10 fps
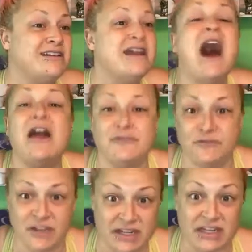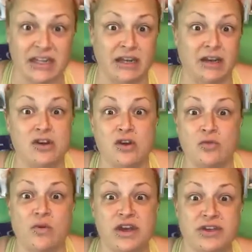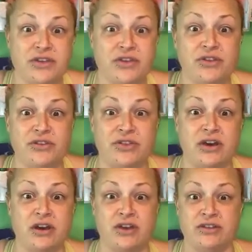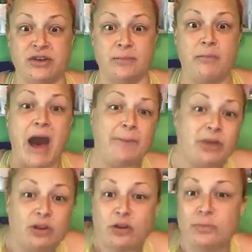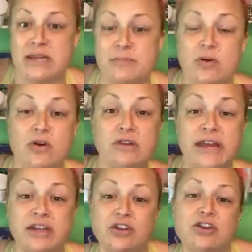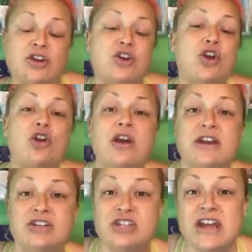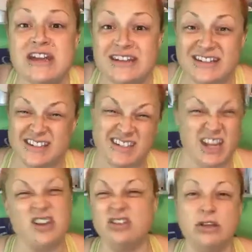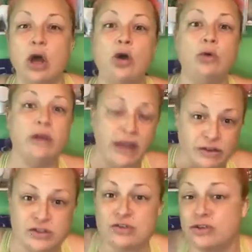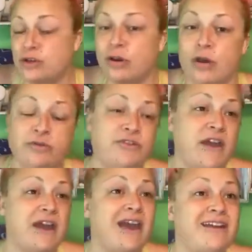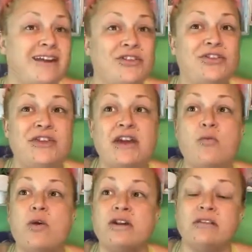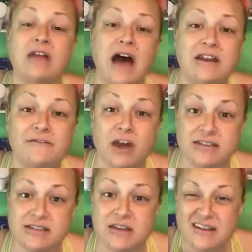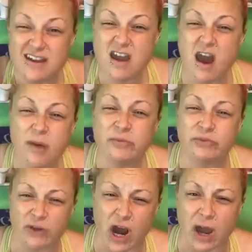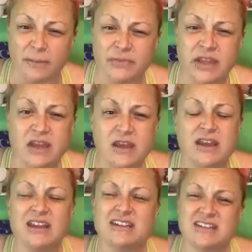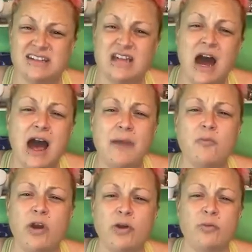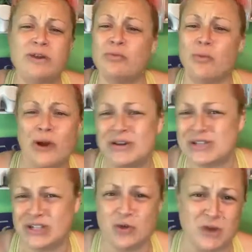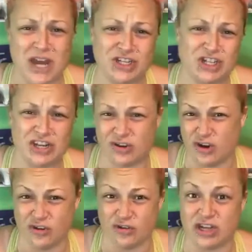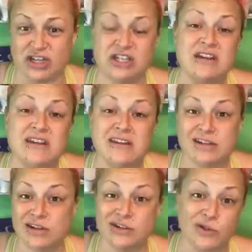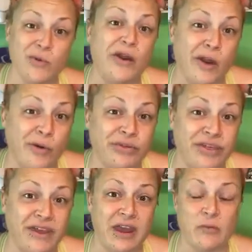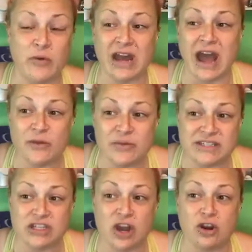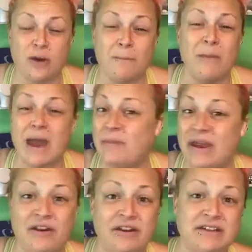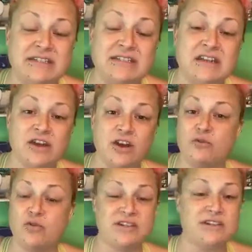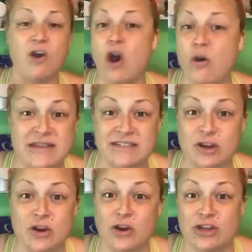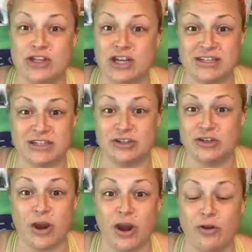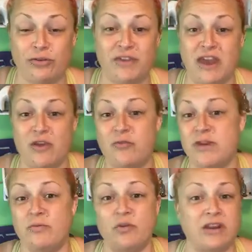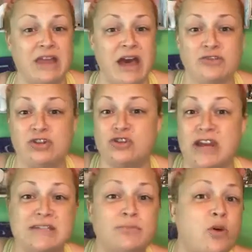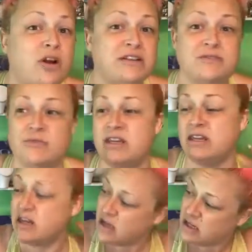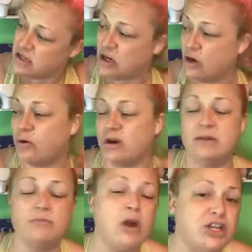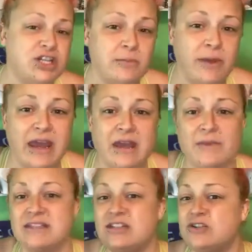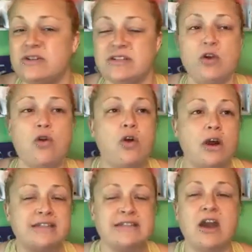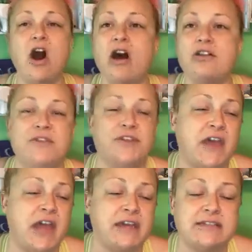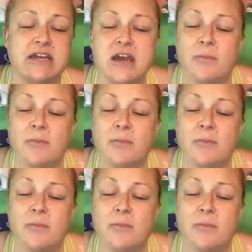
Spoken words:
not fit in with the popular people. Like, you're encouraged to stand alone and do your own thing. And I think what a lot of us come from is a time where we weren't so much encouraged to do our own thing. When I was younger, my parents, of course, have always encouraged us to do our own thing. We were allowed to try sports. We, you know, were in marching band. My sister was in chorus, like all of the things.